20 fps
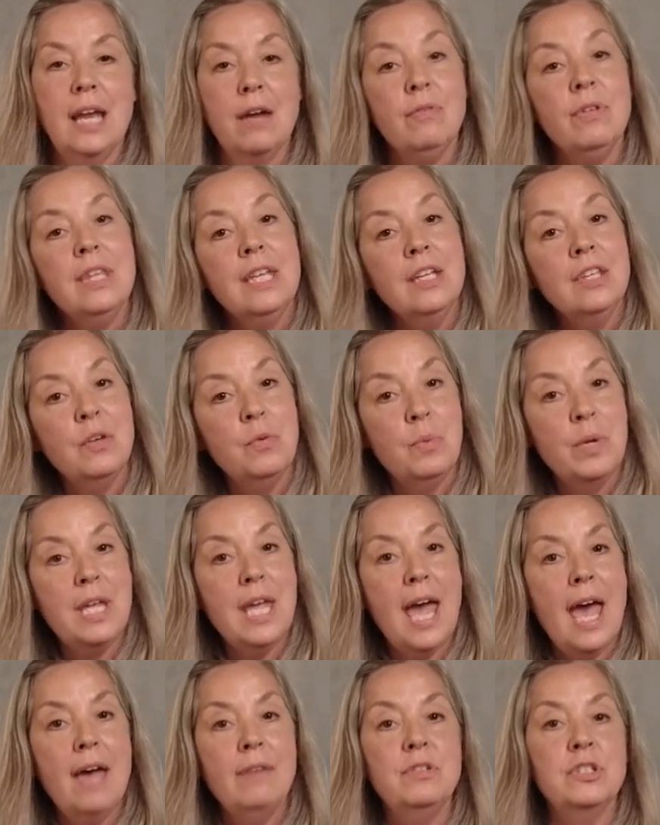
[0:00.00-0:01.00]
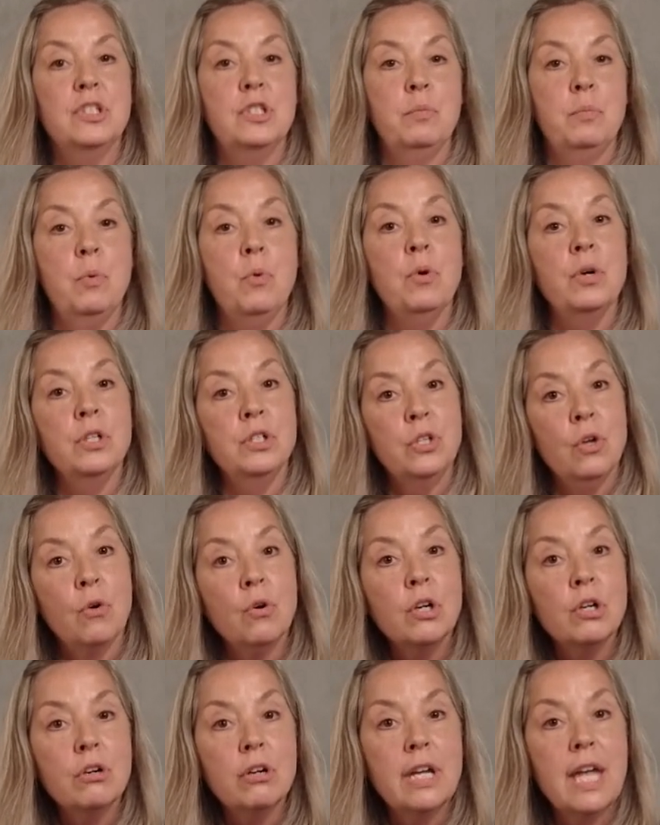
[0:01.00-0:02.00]
everything that we have to support
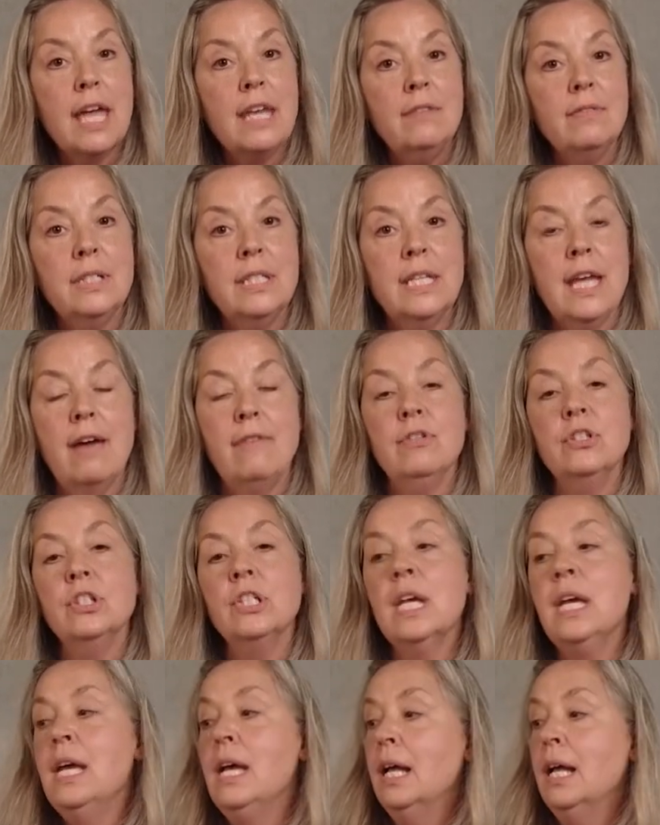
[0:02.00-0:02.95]
your creative endeavors,